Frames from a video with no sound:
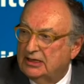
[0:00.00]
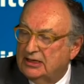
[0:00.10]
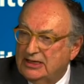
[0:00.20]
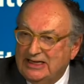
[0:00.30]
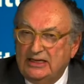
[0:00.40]

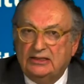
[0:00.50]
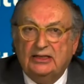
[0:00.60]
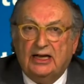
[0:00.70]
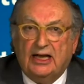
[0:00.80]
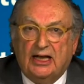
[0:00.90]
needs
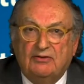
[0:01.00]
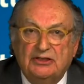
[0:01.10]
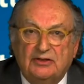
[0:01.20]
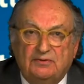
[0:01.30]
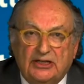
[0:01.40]
to have
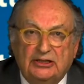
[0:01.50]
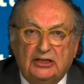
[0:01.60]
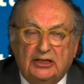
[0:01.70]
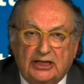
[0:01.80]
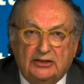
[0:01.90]

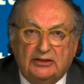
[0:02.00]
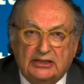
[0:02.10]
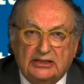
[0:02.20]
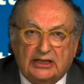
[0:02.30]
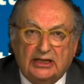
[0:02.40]
sufficient
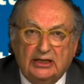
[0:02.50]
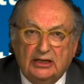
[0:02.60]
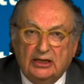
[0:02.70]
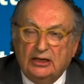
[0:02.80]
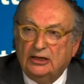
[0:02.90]
literacy
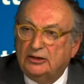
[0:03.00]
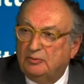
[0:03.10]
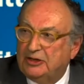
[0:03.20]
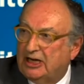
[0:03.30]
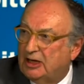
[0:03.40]
to
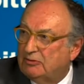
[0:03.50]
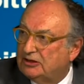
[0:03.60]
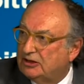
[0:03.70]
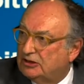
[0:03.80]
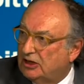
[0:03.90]
be able
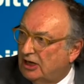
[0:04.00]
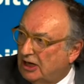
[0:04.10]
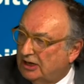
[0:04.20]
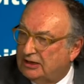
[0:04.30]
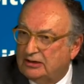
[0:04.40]
to
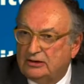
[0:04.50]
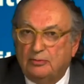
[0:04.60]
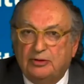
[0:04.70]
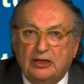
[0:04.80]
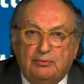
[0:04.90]
talk to
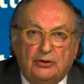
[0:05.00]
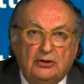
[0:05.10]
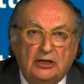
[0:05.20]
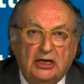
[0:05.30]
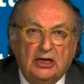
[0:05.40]

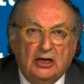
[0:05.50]
people